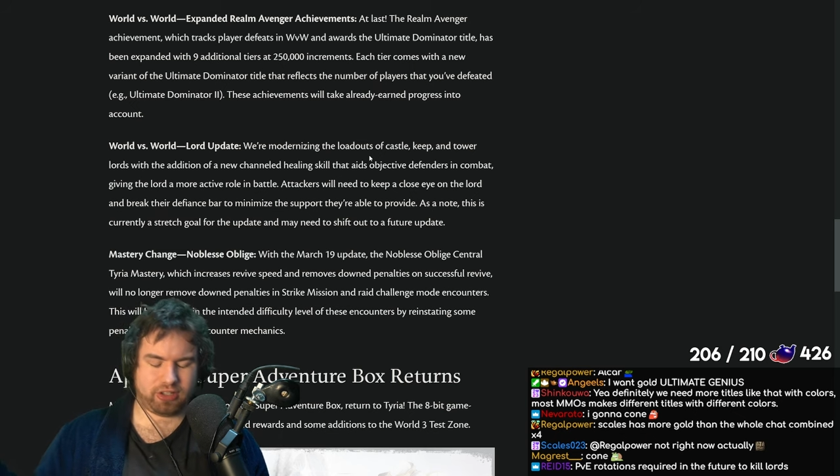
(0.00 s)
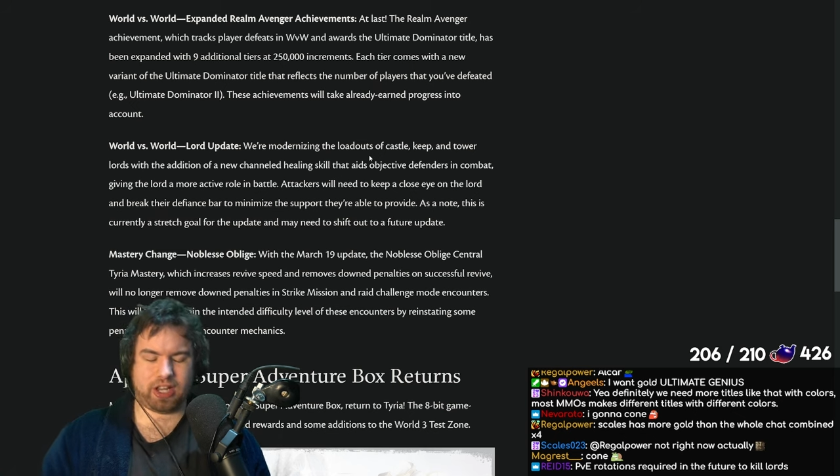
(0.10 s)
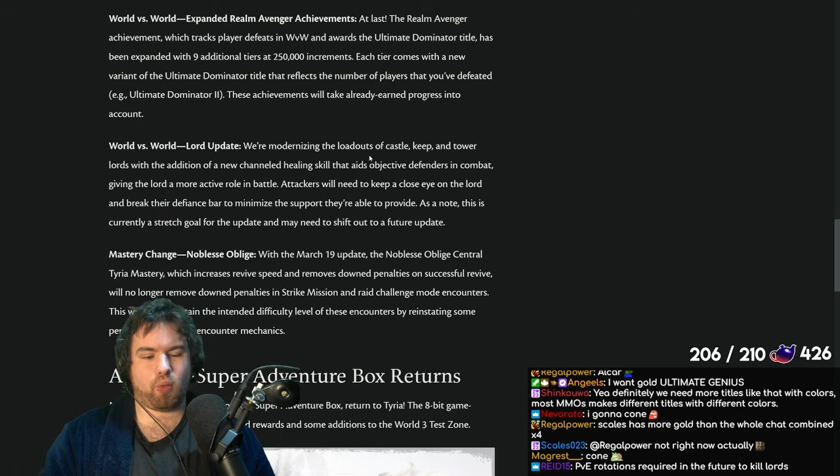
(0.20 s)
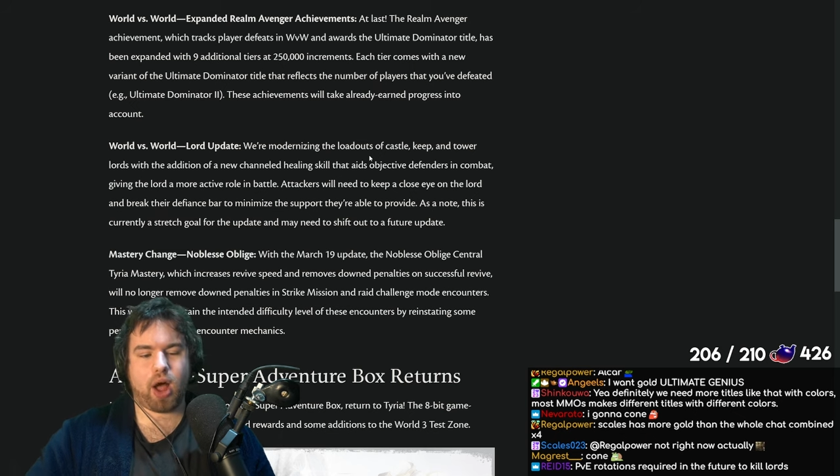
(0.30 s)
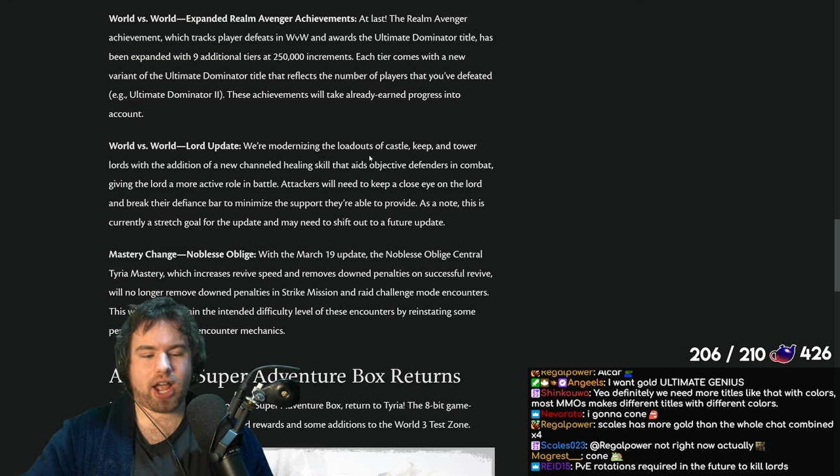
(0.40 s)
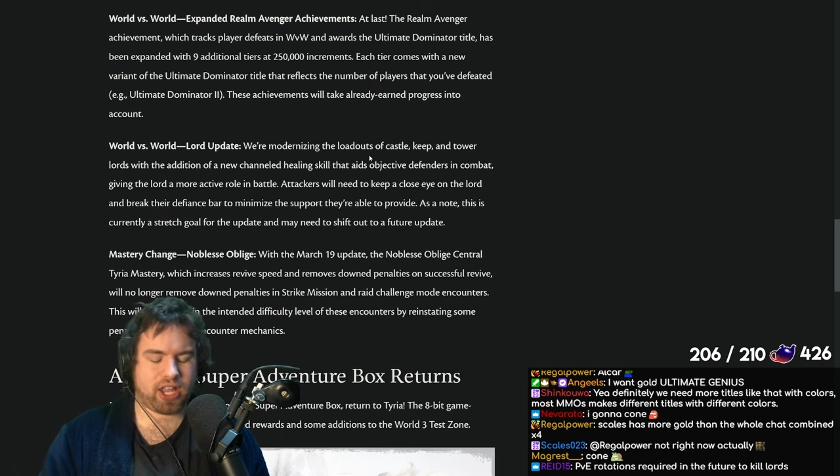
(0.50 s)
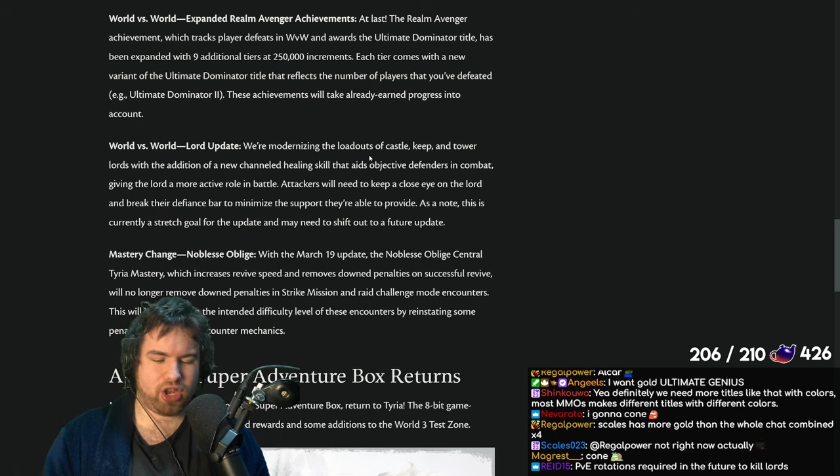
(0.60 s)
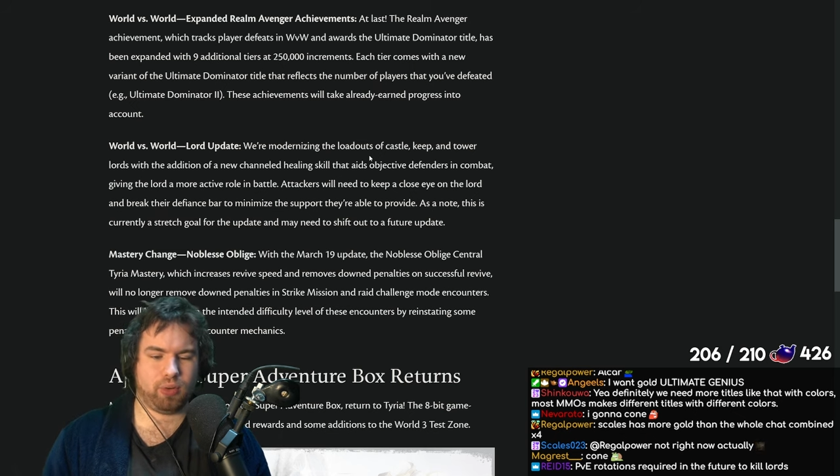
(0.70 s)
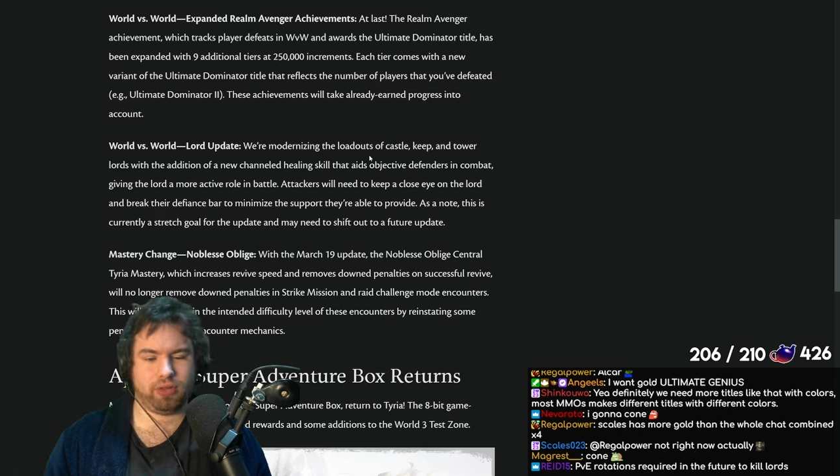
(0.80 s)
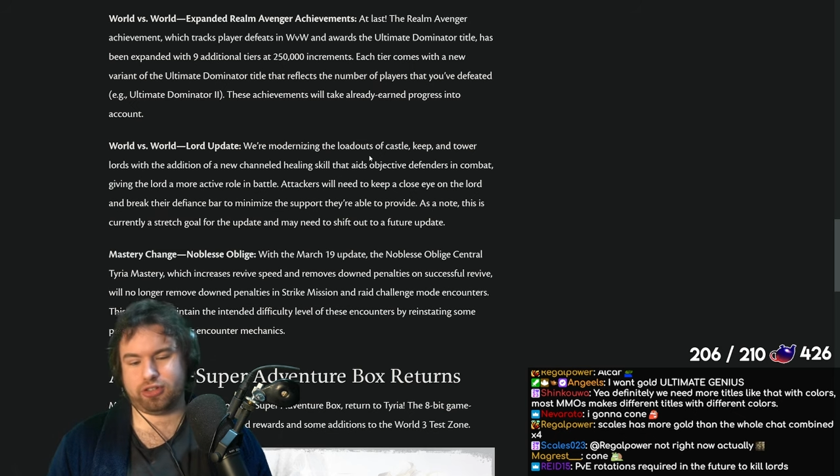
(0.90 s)
like whacking you
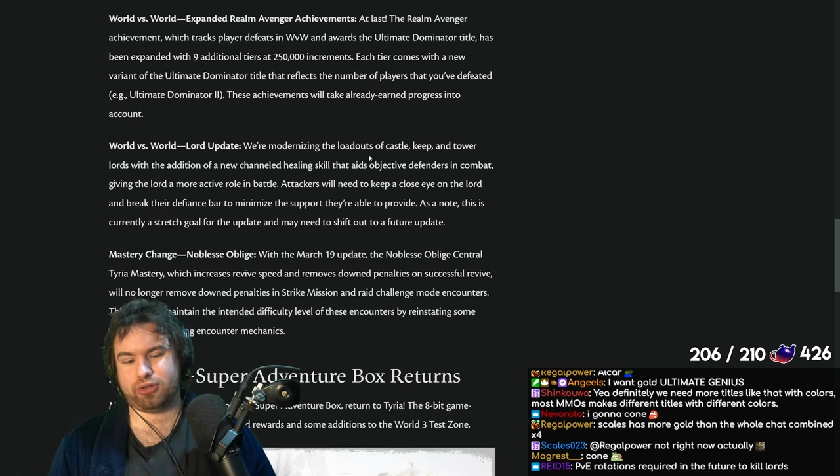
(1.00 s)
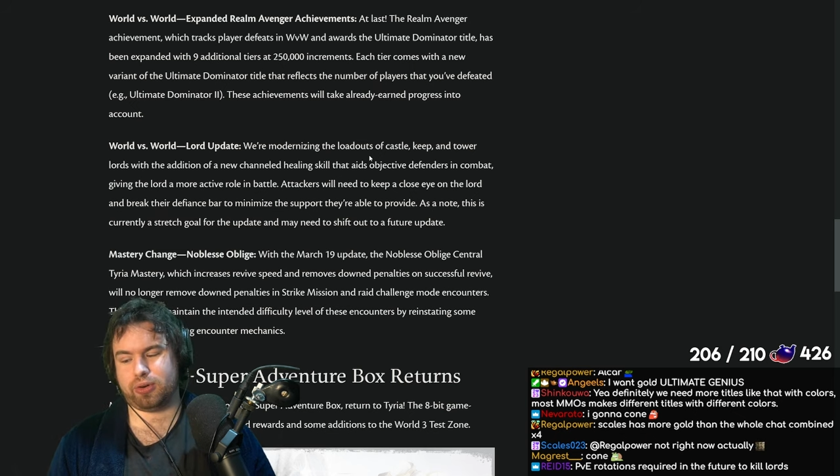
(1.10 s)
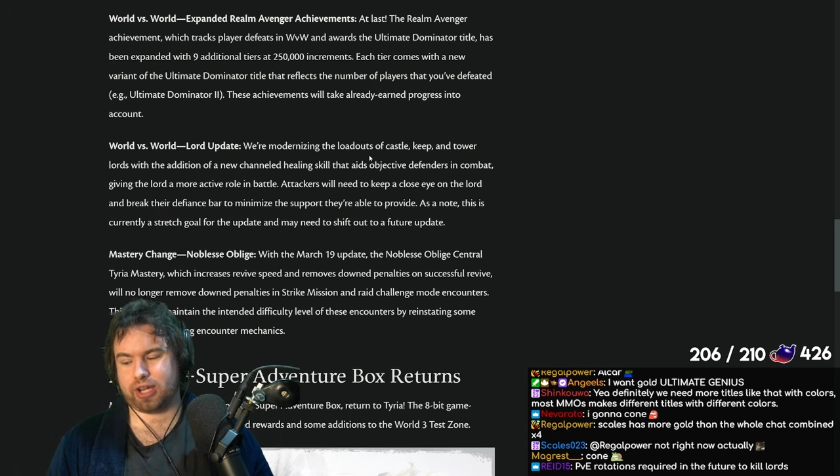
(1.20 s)
with a sword,